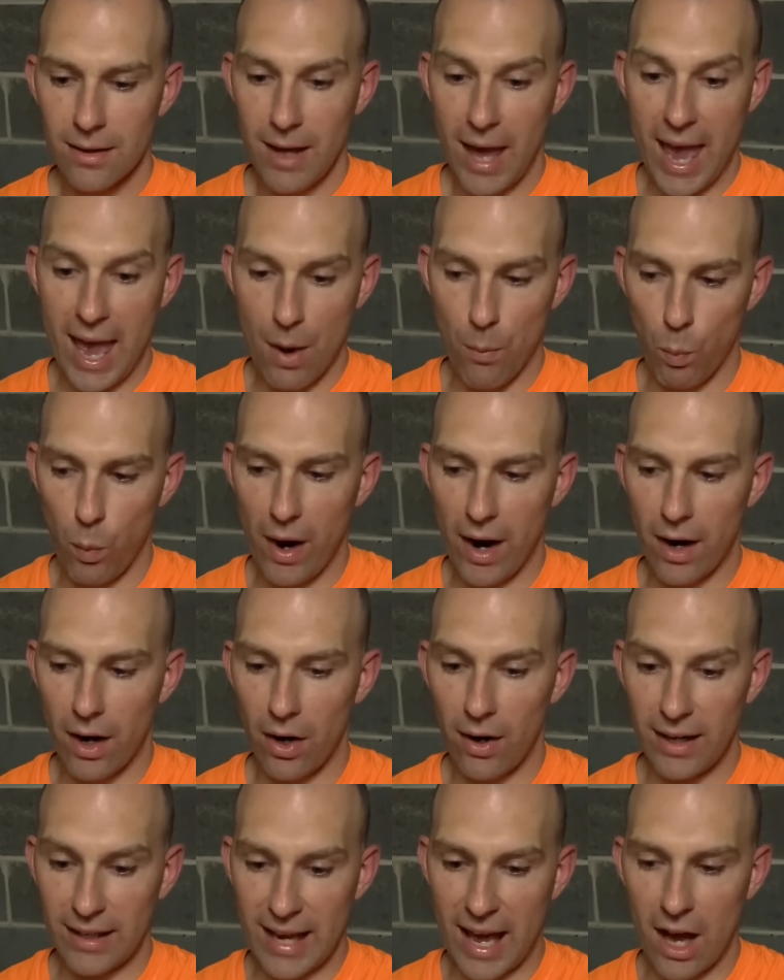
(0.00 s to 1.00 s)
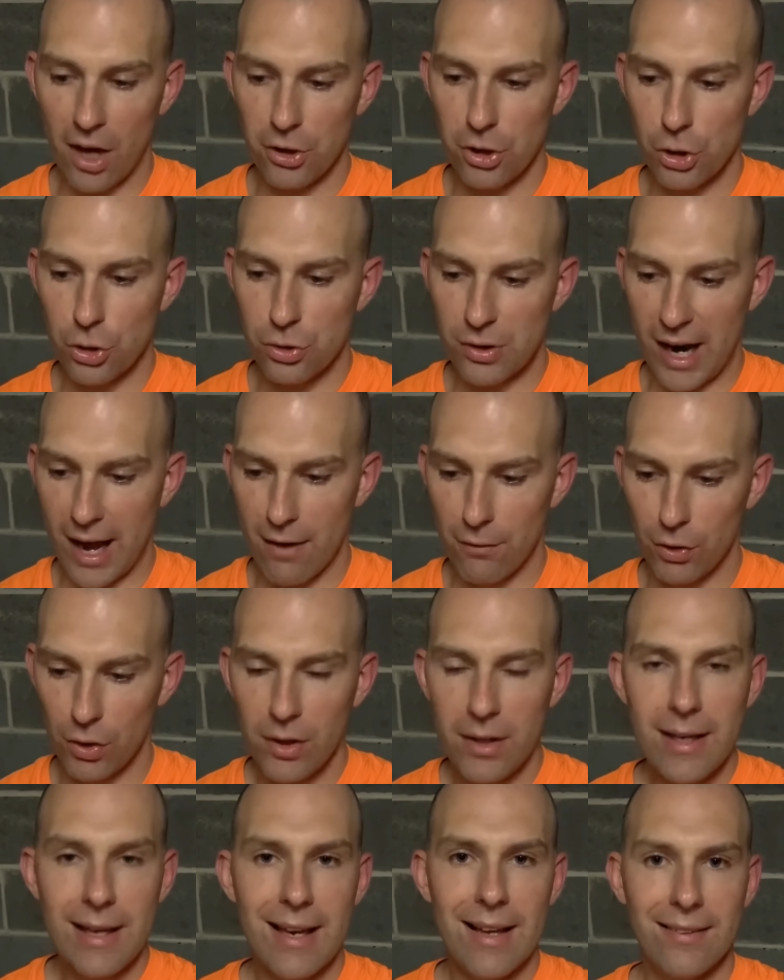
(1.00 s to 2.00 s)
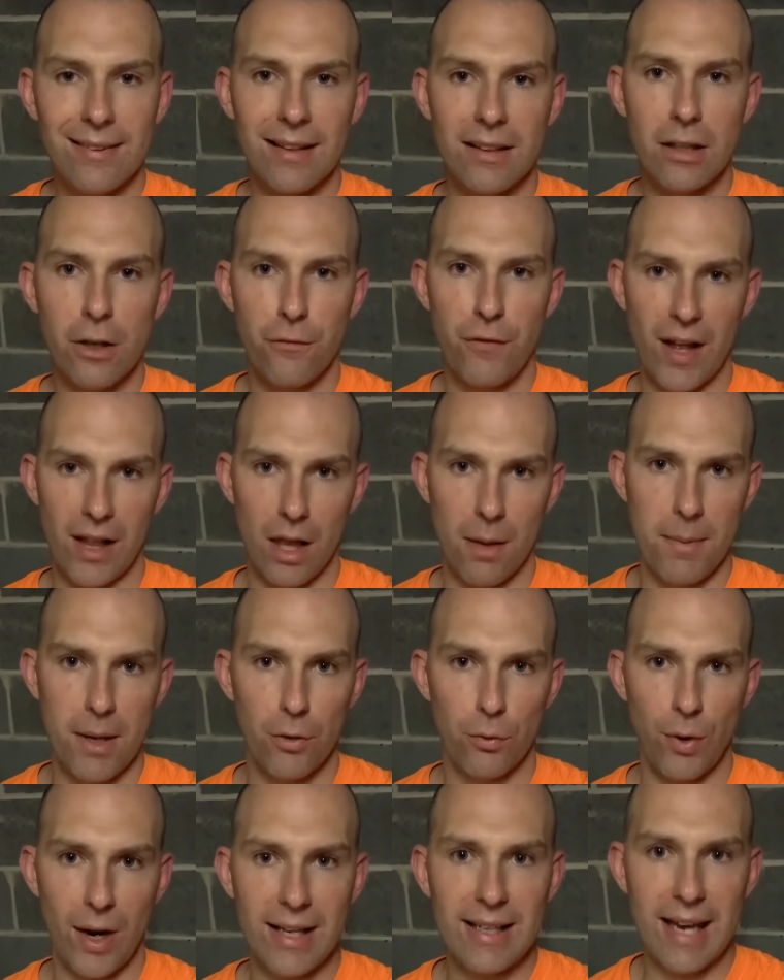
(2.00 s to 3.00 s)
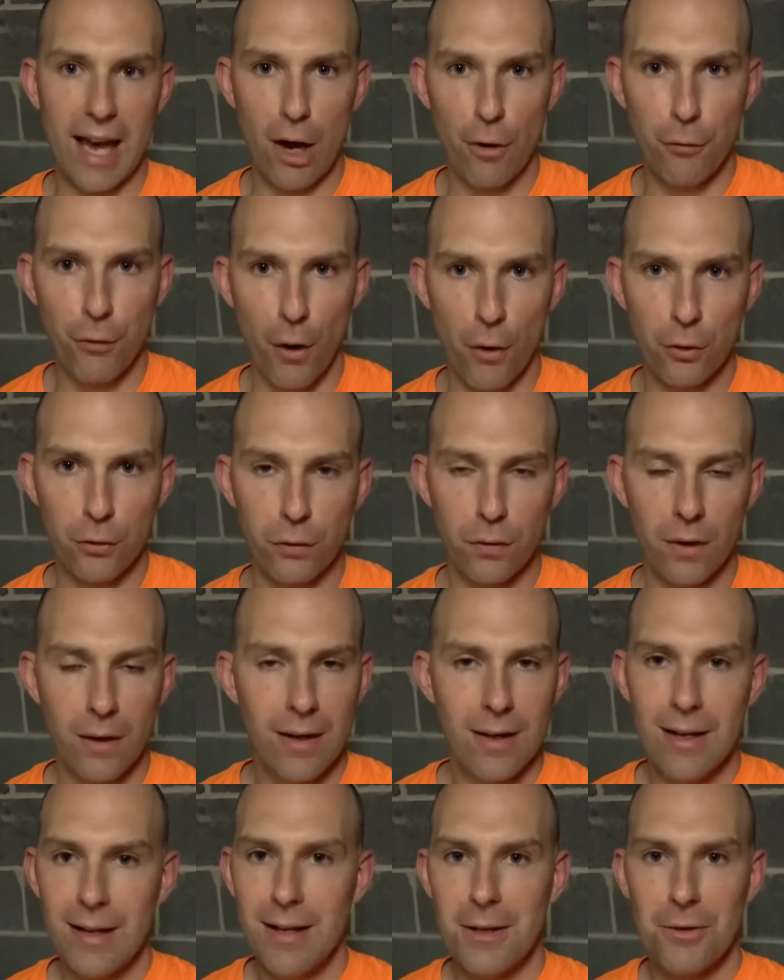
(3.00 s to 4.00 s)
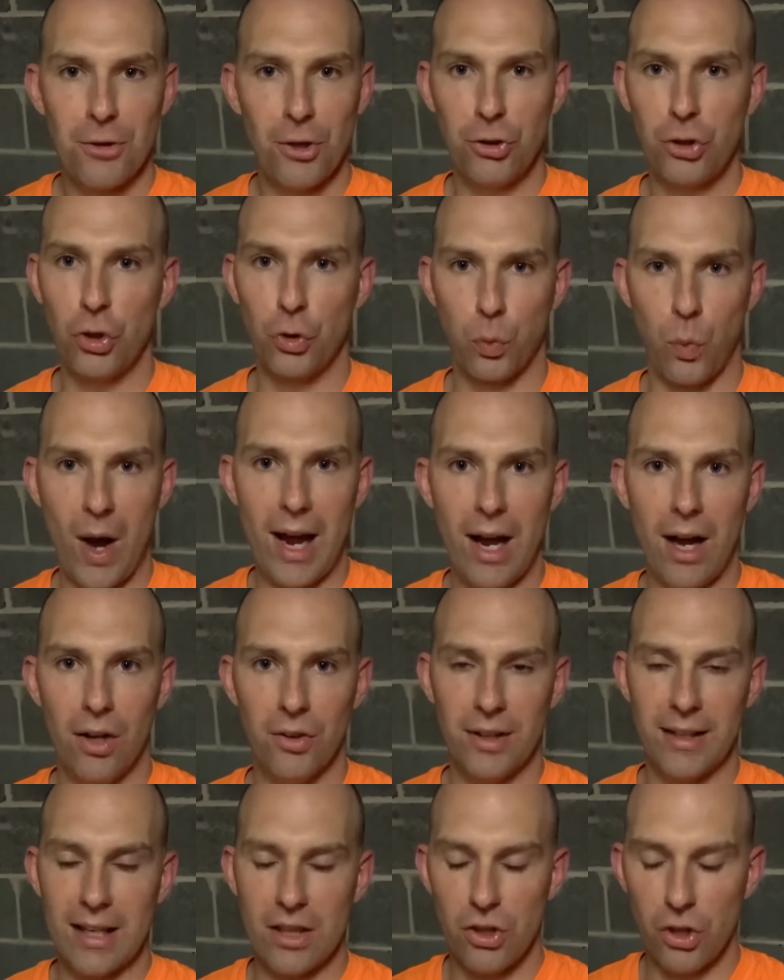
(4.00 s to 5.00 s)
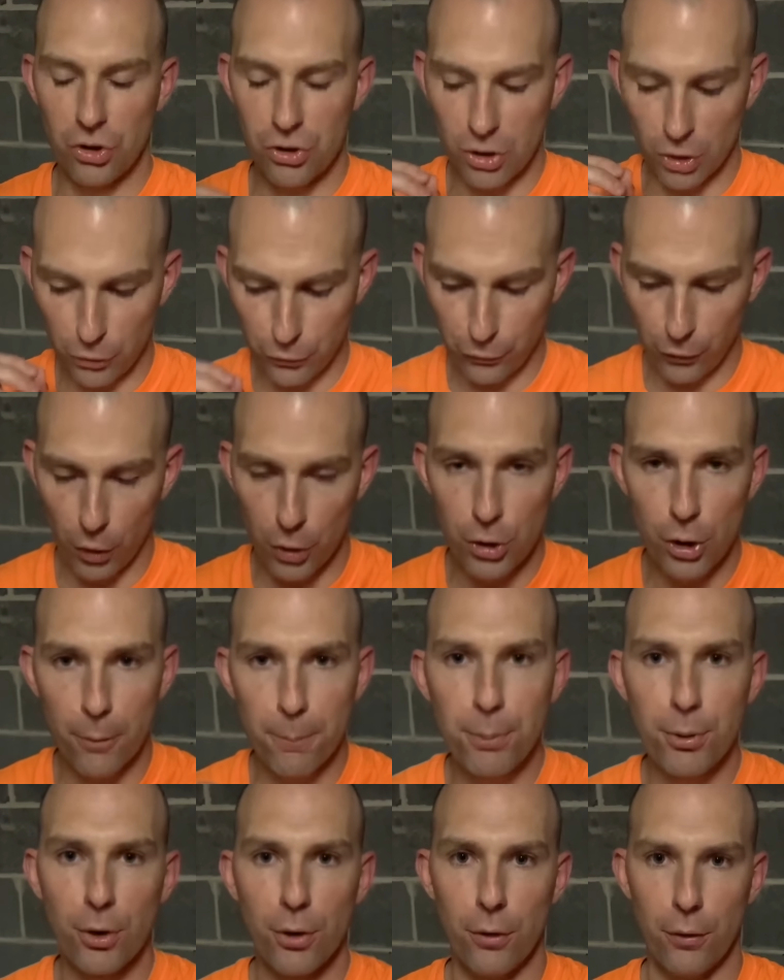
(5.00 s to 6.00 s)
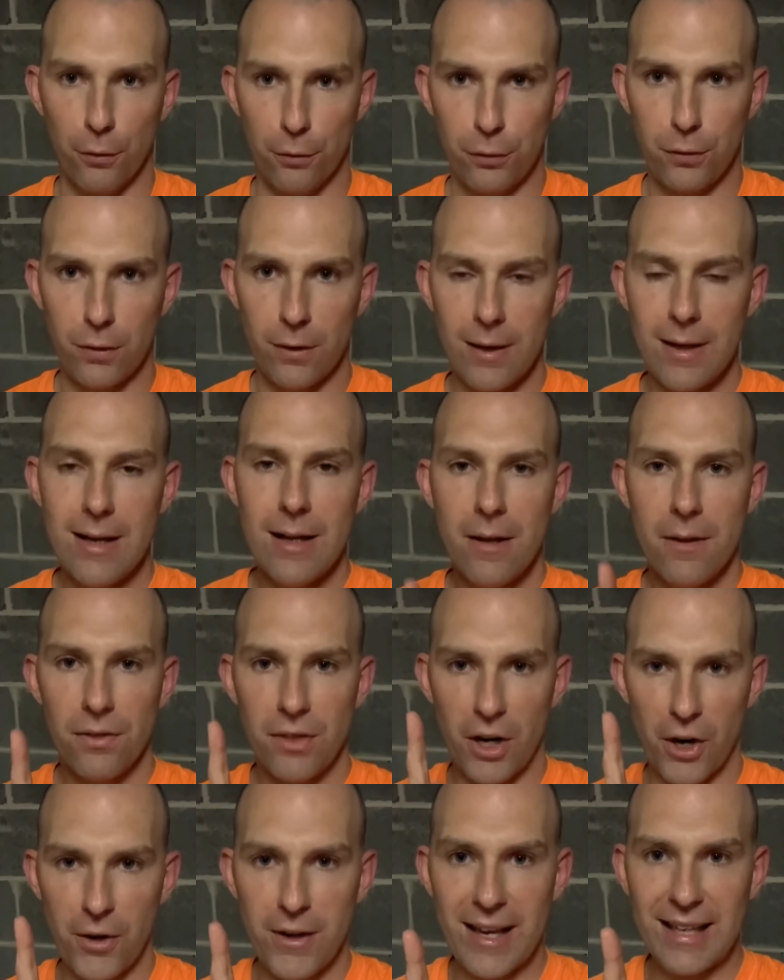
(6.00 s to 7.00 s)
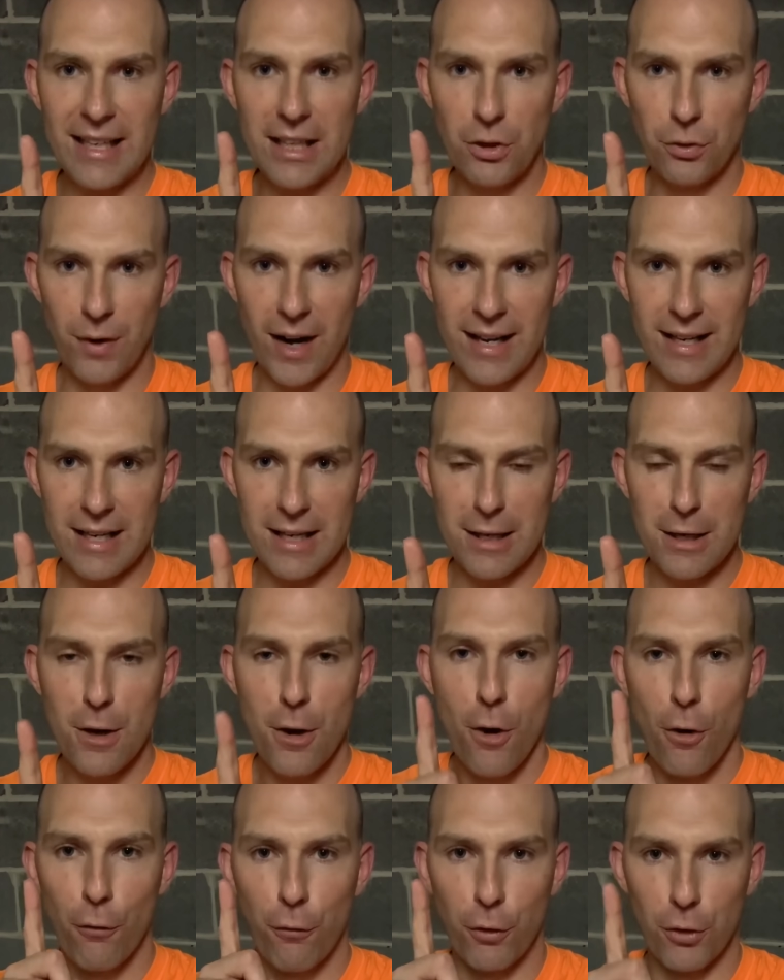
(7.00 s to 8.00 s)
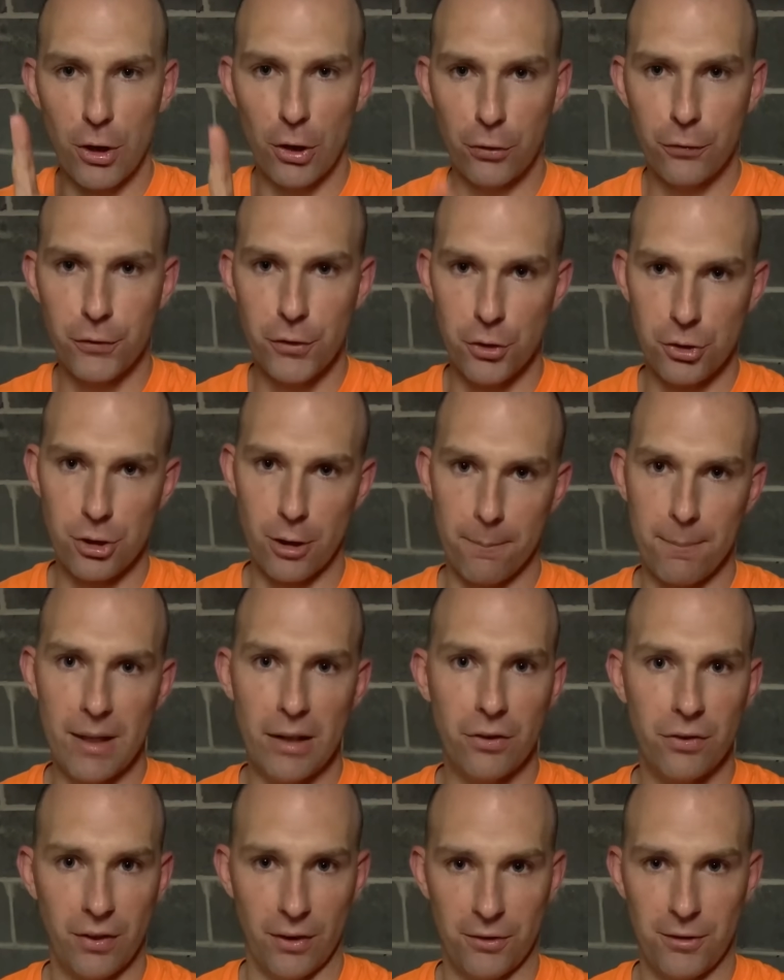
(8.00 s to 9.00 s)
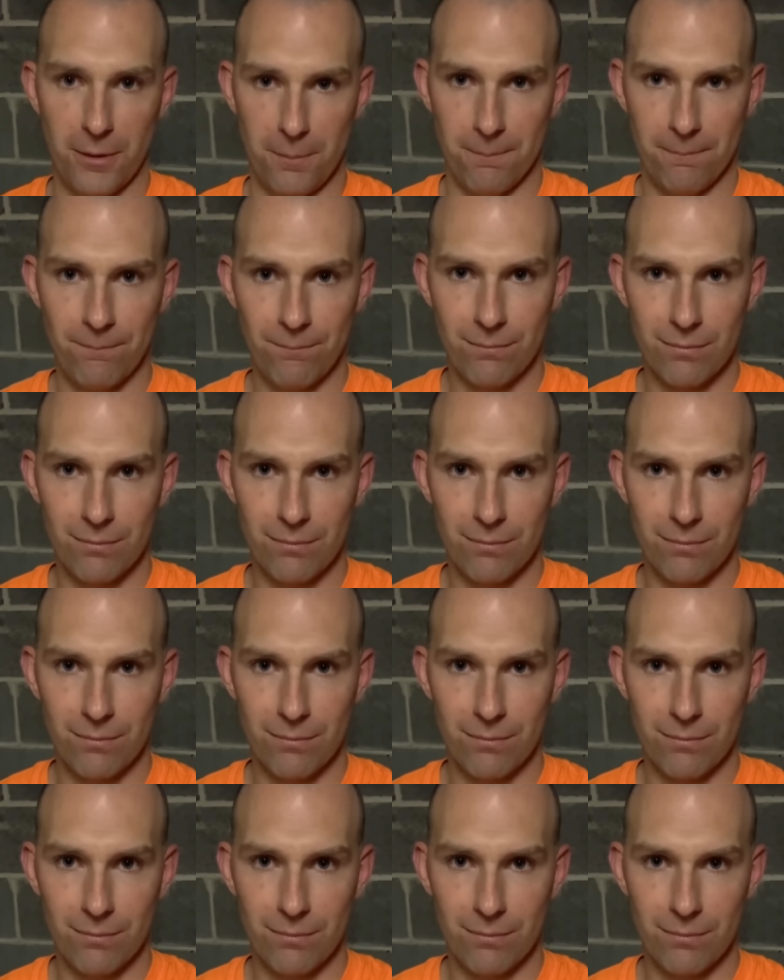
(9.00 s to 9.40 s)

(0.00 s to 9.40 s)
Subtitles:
and where and how you travel is in development right now, folks, this is wild. Again, this just further proves they're getting ready for this future beast system.